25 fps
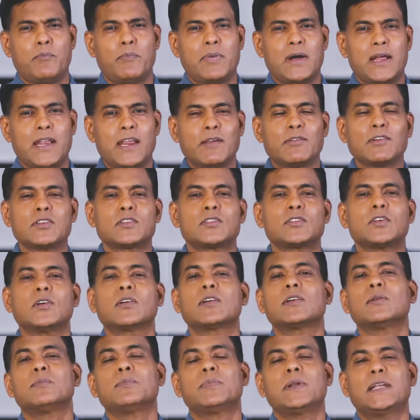But he was so
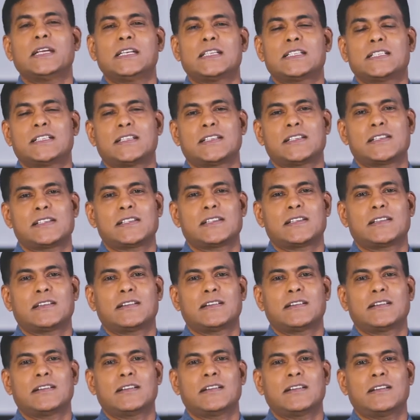complacent.
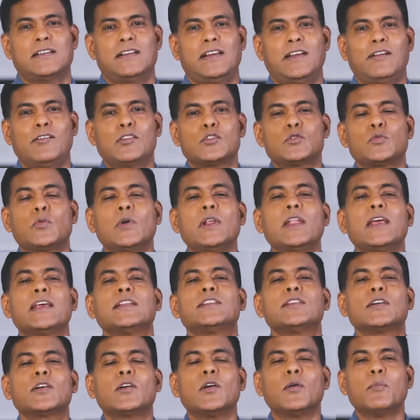He was
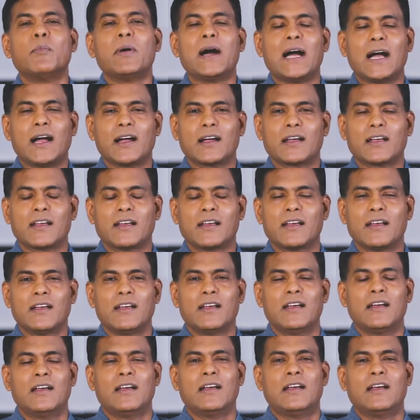willing to go back
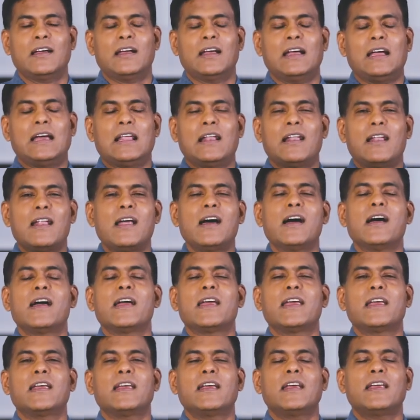and
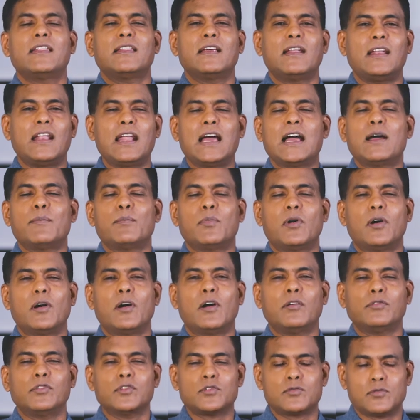lie in the lap
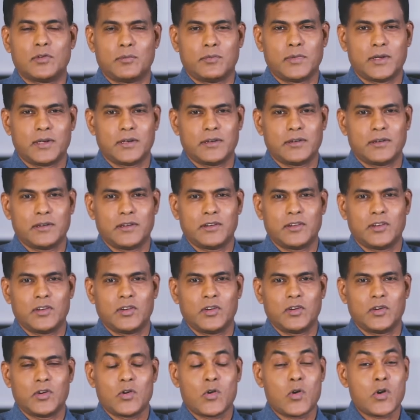of this woman
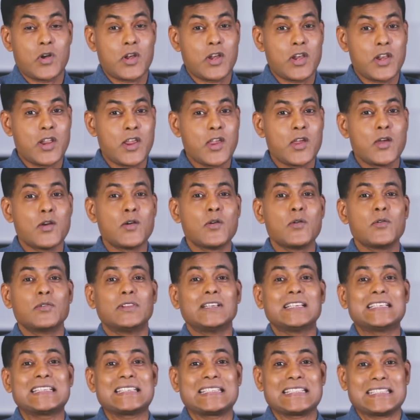who knew
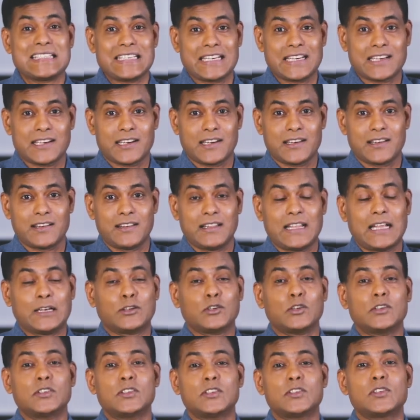the secret that
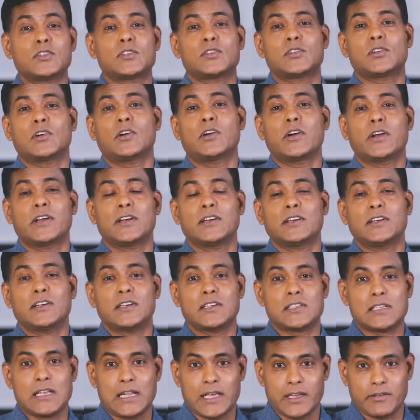could destroy
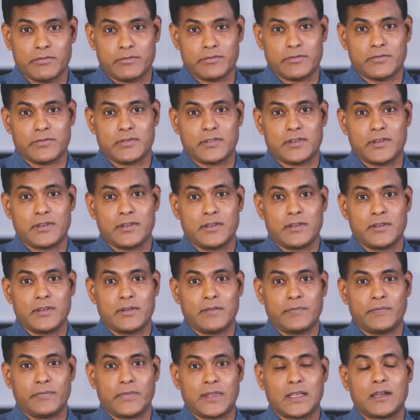his life
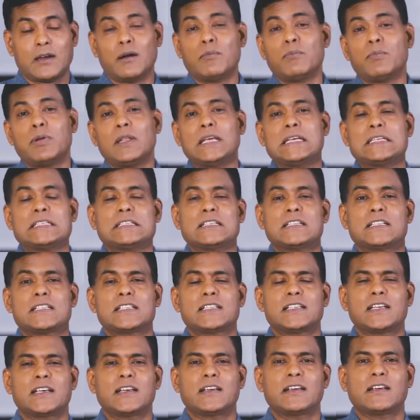
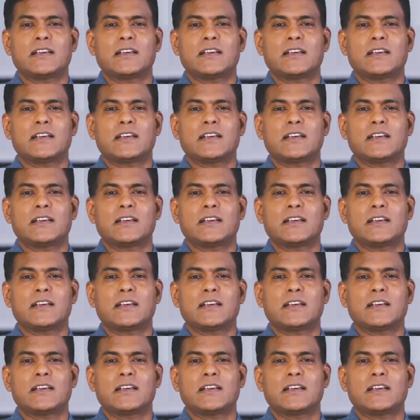complacency.